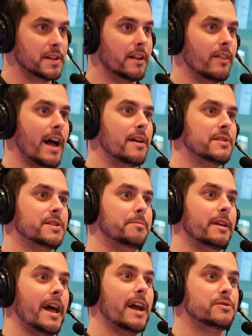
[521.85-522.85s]
It allows them
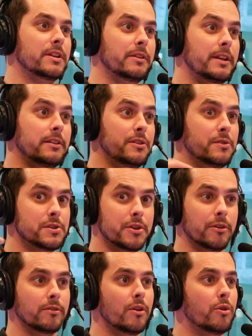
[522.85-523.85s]
to actually use
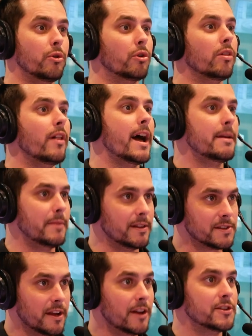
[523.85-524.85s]
their local climates